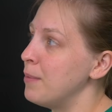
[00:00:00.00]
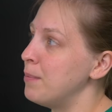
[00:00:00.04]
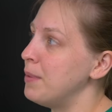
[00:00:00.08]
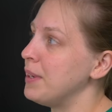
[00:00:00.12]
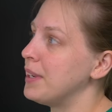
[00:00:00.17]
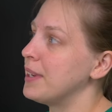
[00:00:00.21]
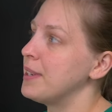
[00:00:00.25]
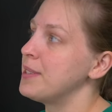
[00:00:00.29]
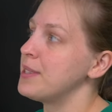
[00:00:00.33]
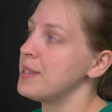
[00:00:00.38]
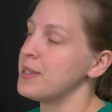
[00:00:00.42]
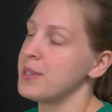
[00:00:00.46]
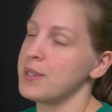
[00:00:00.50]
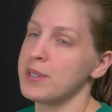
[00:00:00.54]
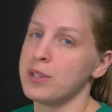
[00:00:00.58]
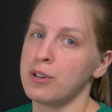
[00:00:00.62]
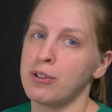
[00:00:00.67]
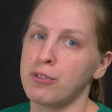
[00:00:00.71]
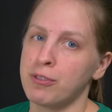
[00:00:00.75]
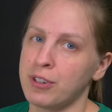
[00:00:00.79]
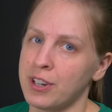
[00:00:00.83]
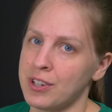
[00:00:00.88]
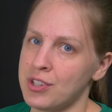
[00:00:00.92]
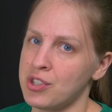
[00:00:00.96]
because it's
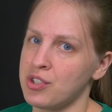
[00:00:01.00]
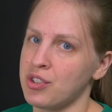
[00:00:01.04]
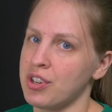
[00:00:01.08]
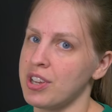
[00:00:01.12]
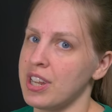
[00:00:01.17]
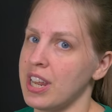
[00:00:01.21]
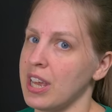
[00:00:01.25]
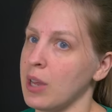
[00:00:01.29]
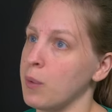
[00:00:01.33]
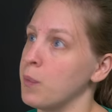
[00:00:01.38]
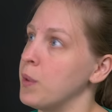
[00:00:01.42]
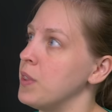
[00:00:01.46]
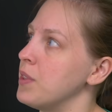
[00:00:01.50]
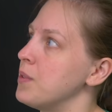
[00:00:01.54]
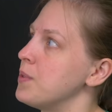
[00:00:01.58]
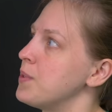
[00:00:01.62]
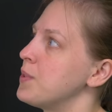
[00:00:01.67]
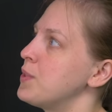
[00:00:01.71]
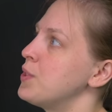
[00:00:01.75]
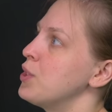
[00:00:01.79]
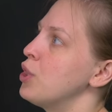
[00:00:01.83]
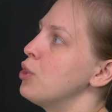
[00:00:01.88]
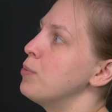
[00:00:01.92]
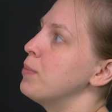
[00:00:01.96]
so frustrating when
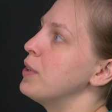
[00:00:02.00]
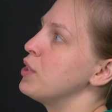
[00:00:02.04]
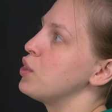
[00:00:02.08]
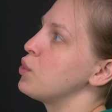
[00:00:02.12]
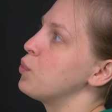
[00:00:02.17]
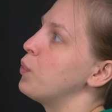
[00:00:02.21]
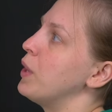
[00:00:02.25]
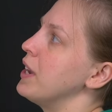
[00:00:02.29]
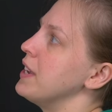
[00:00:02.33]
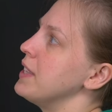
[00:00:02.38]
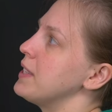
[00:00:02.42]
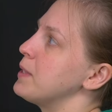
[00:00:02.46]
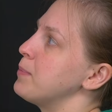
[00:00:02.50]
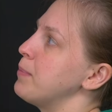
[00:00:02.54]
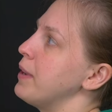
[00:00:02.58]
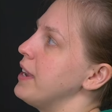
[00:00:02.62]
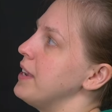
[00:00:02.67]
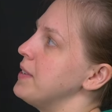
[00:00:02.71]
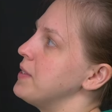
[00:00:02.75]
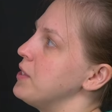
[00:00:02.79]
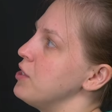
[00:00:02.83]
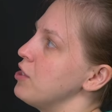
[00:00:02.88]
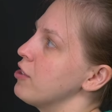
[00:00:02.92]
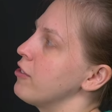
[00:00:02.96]
there's so much white
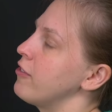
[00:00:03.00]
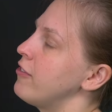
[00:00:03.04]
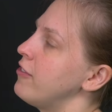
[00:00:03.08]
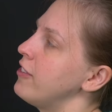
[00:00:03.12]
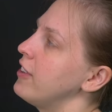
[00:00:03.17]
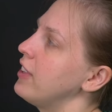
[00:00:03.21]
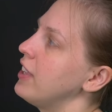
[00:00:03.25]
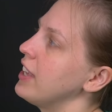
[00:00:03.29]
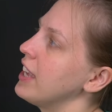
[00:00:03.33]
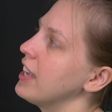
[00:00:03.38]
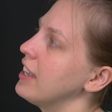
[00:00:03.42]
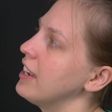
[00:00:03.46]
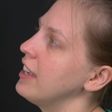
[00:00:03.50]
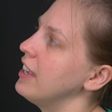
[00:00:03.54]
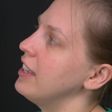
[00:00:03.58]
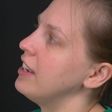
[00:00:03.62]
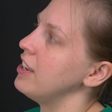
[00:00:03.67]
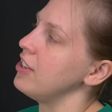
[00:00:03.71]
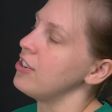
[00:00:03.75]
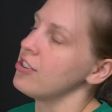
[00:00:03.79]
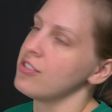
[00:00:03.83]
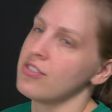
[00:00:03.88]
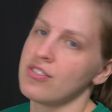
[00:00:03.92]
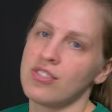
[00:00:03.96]
space and you're filling it
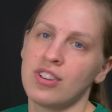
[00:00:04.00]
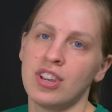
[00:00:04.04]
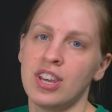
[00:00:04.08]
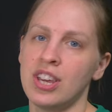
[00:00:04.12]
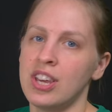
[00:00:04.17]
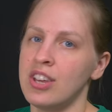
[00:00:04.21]
in and you're